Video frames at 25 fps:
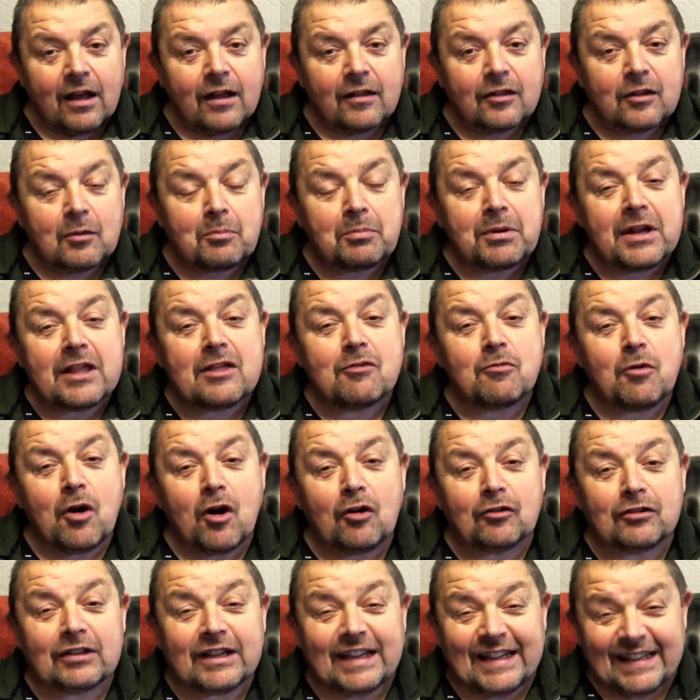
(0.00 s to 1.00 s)
the
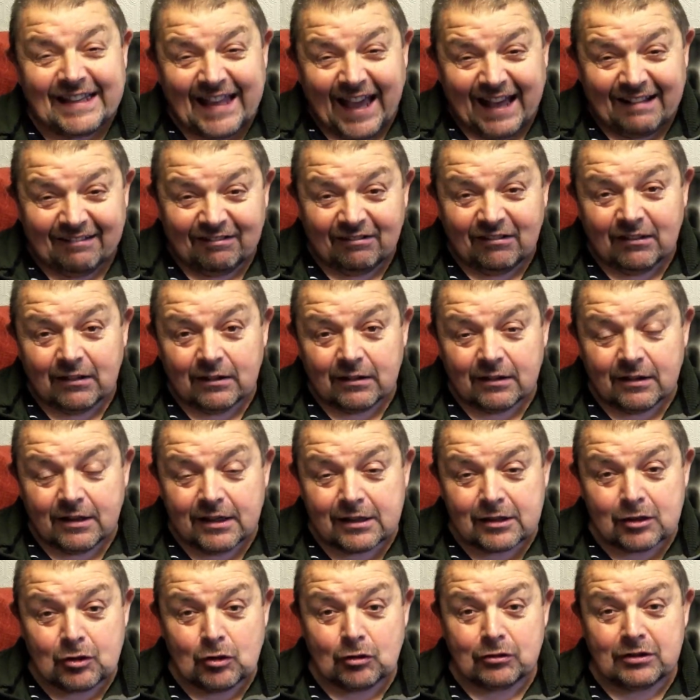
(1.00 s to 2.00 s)
Bridgewater Canal
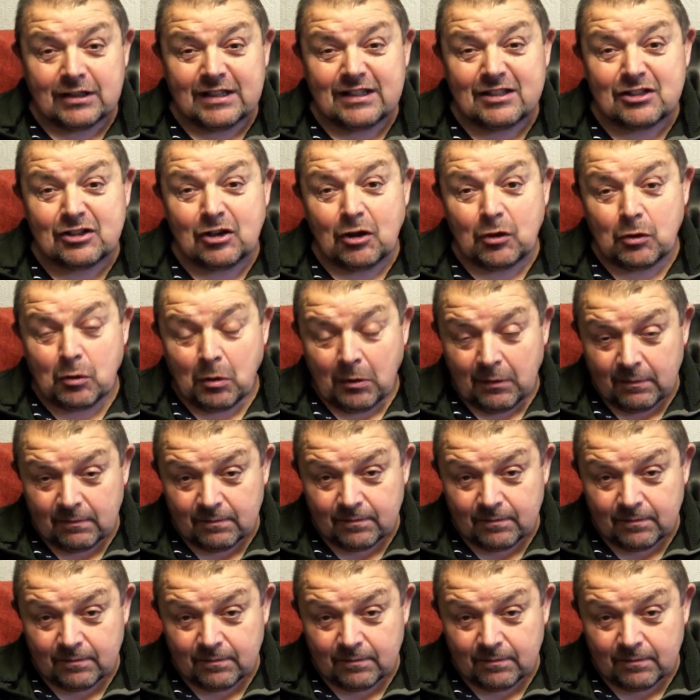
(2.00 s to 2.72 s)
is cut in two.